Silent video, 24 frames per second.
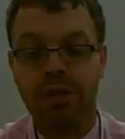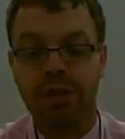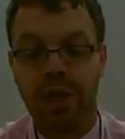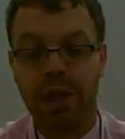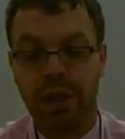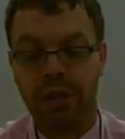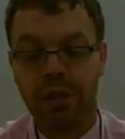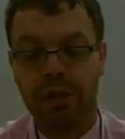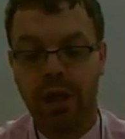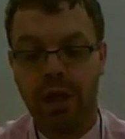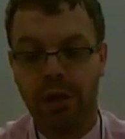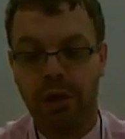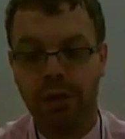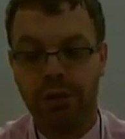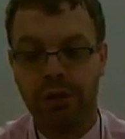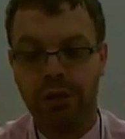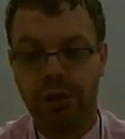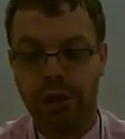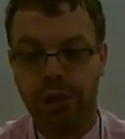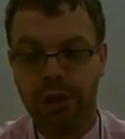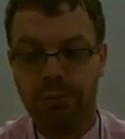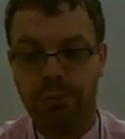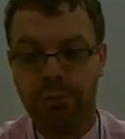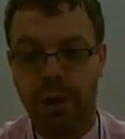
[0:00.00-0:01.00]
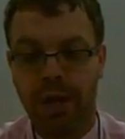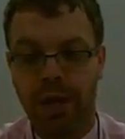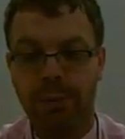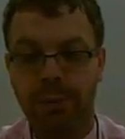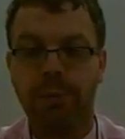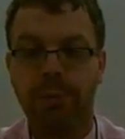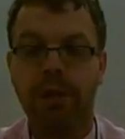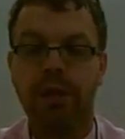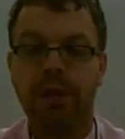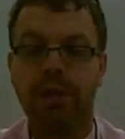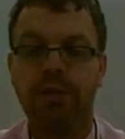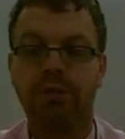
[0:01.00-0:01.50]
technologies by
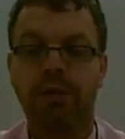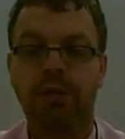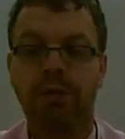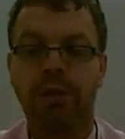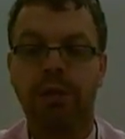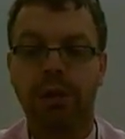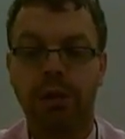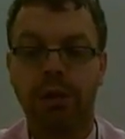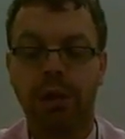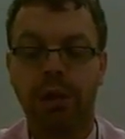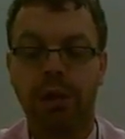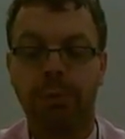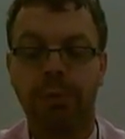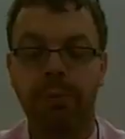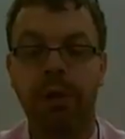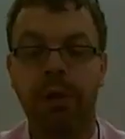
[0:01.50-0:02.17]
medieval Europe.